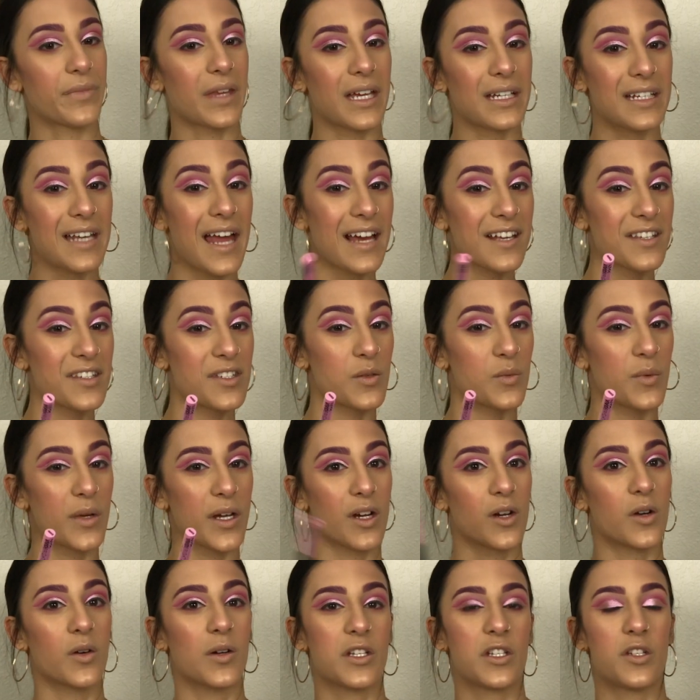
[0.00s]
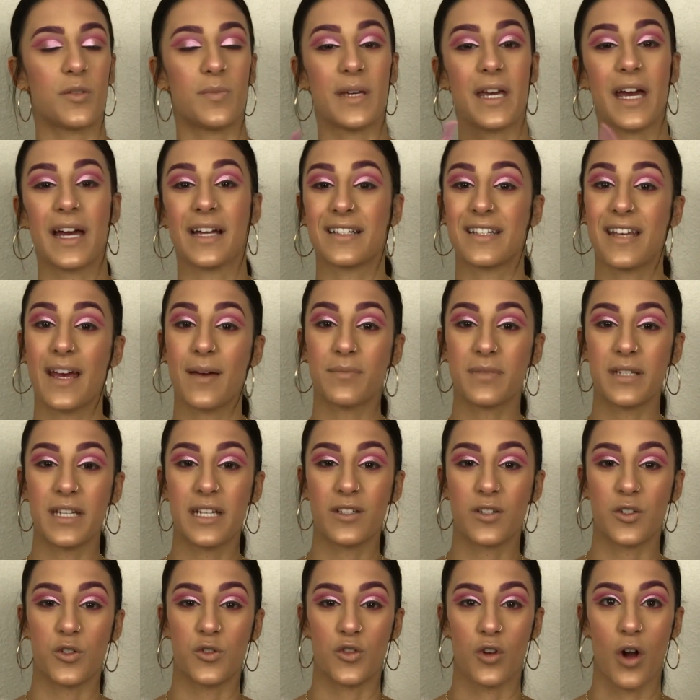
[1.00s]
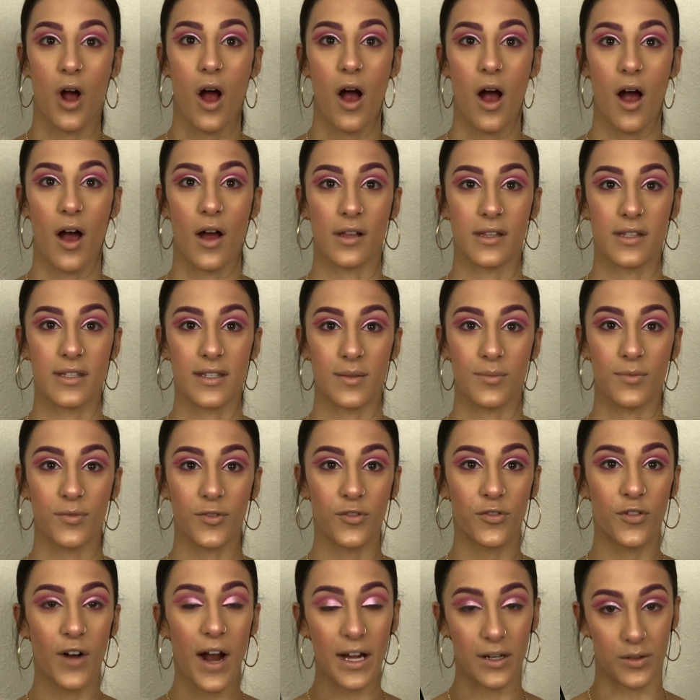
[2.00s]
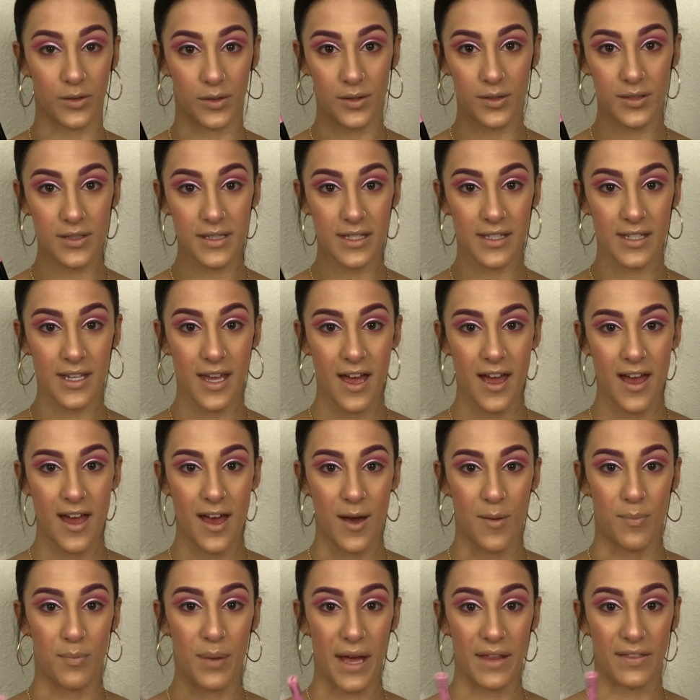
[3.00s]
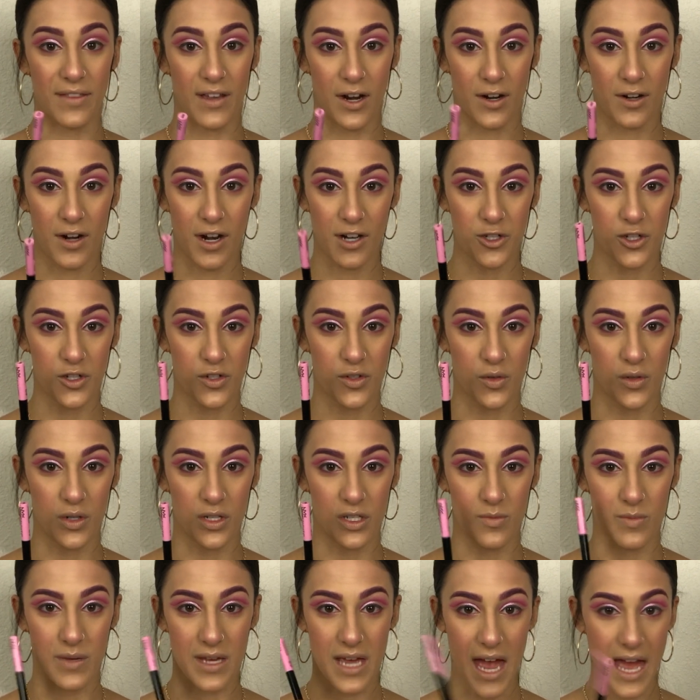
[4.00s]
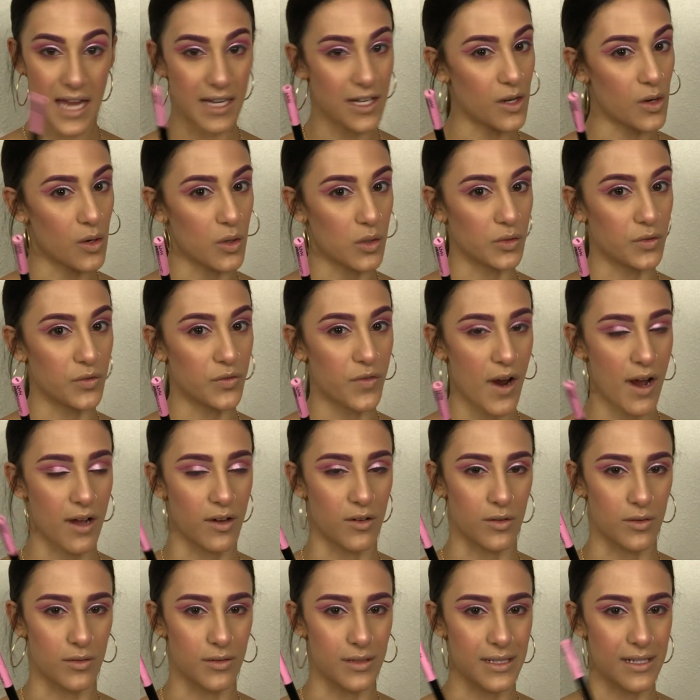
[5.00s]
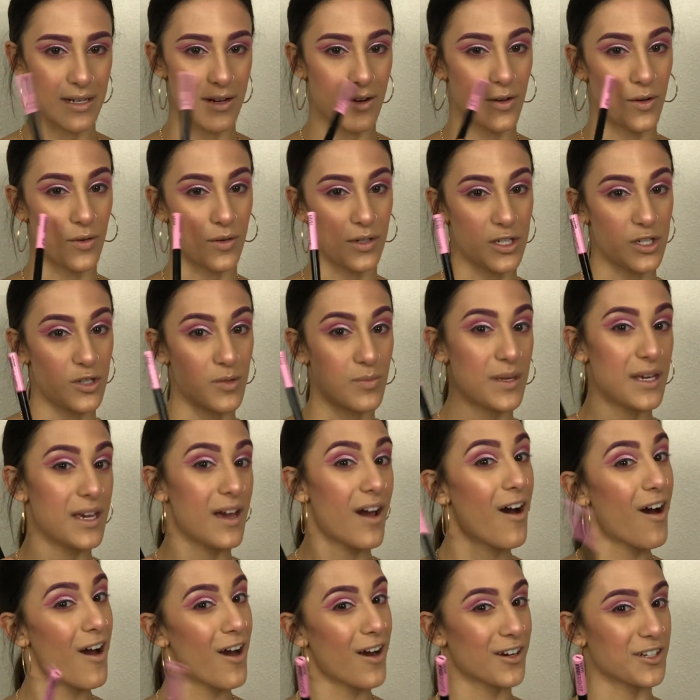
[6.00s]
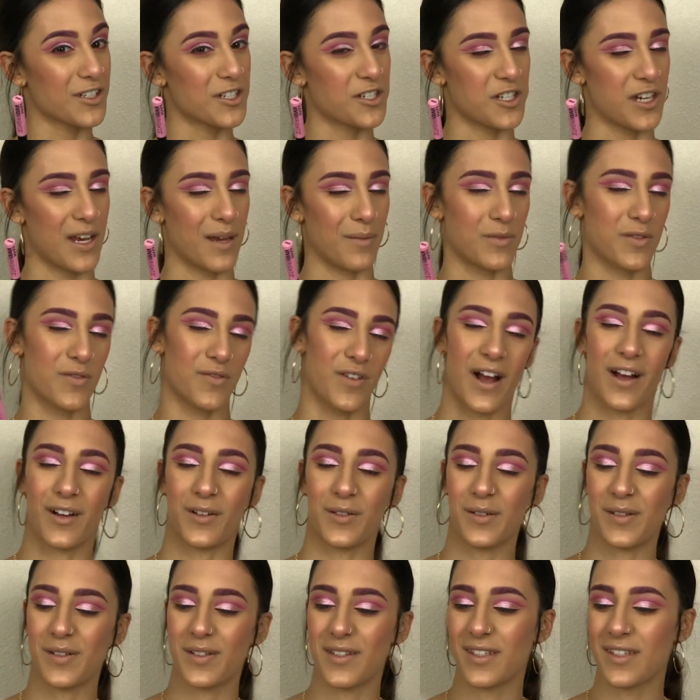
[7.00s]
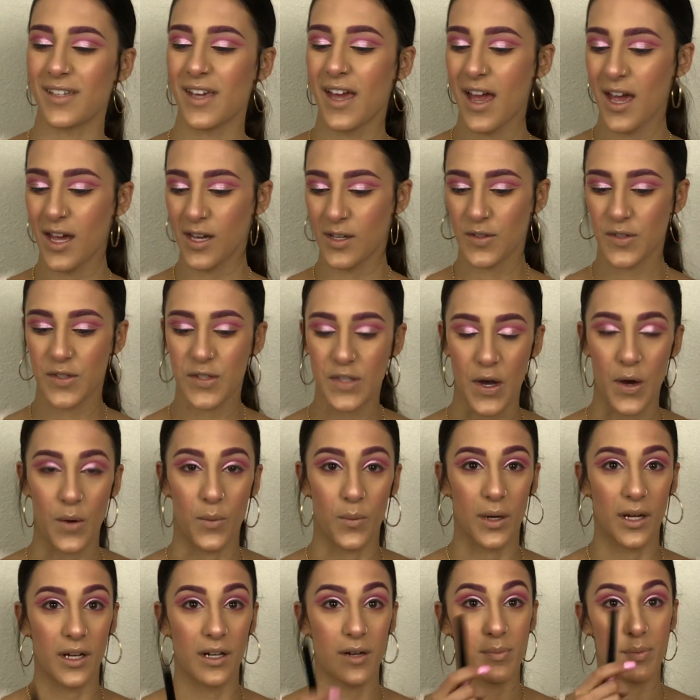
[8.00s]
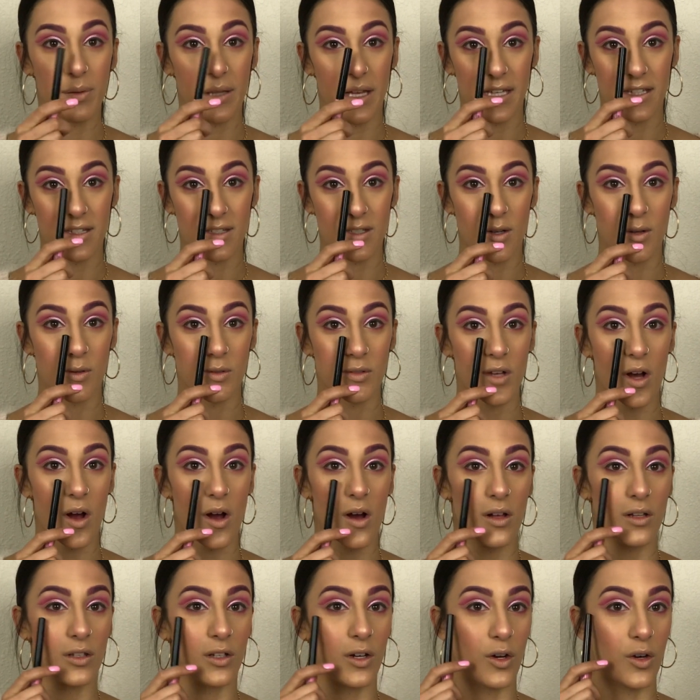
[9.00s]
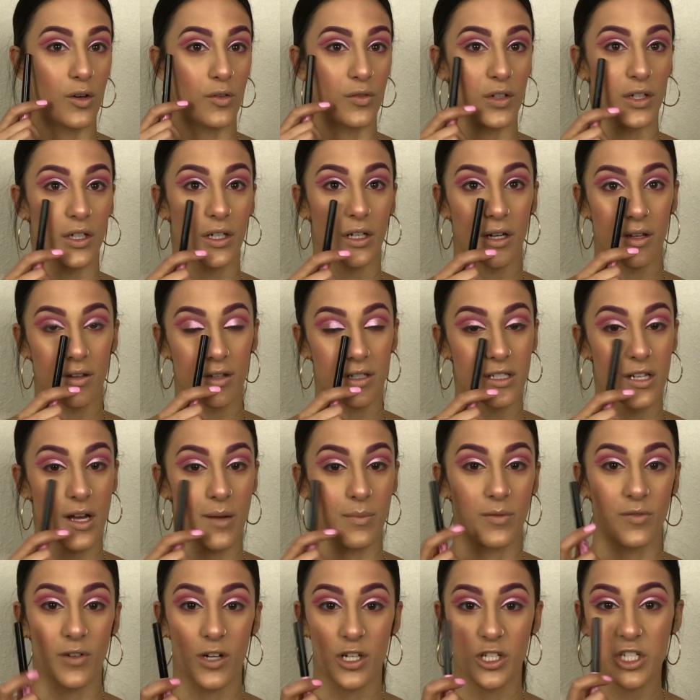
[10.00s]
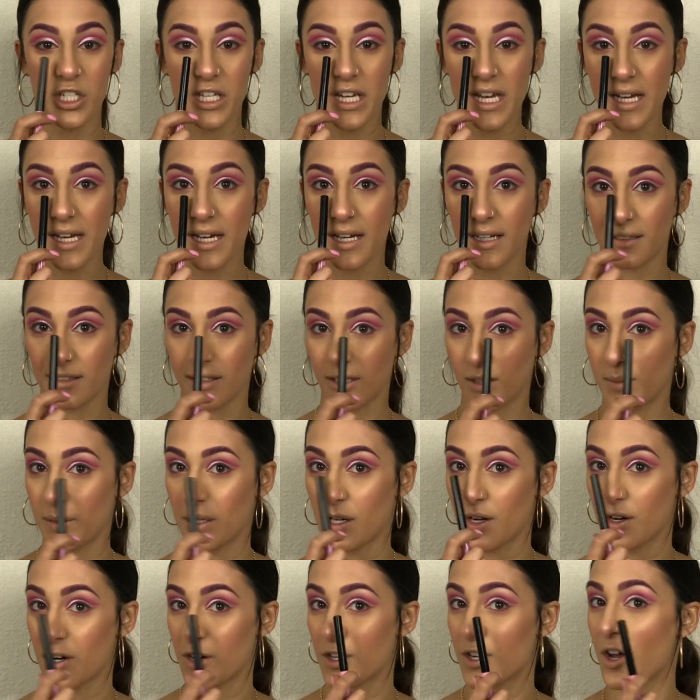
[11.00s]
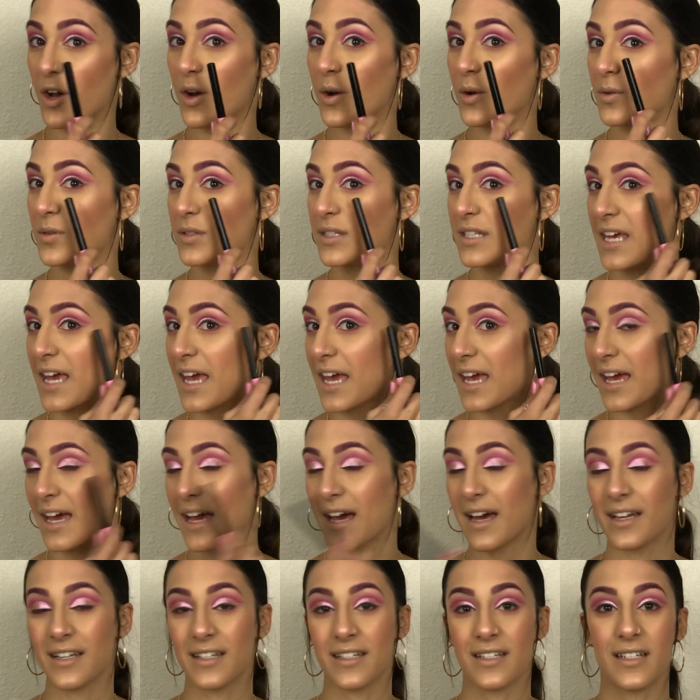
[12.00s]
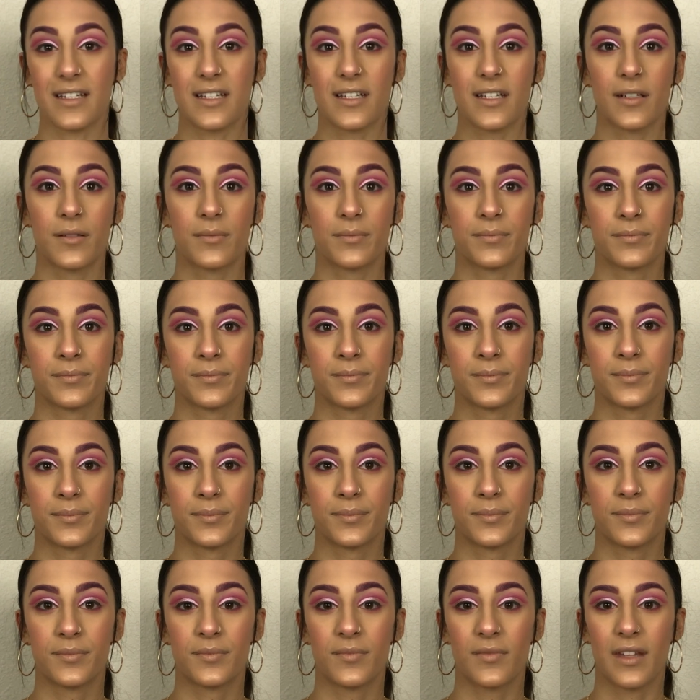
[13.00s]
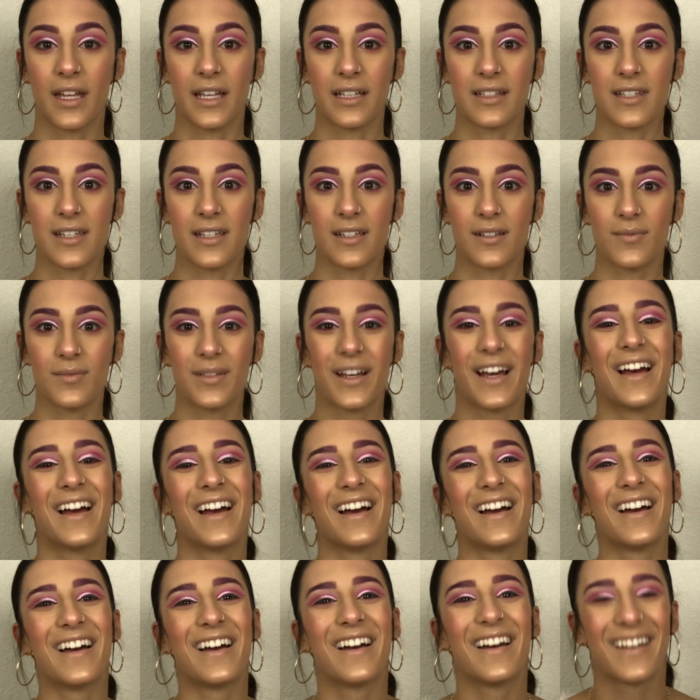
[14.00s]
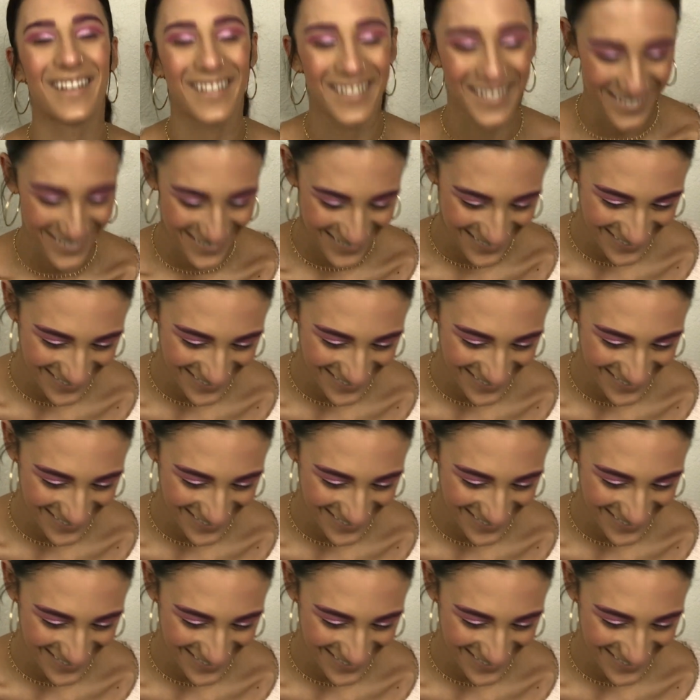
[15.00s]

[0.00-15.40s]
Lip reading: Next, we are going to be attempting to draw on some freckles, but they're not just going to be any old freckles, they're going to be heart-shaped freckles. So we're gonna place those all over the top of our cheek, a little bit on our nose, and that's it.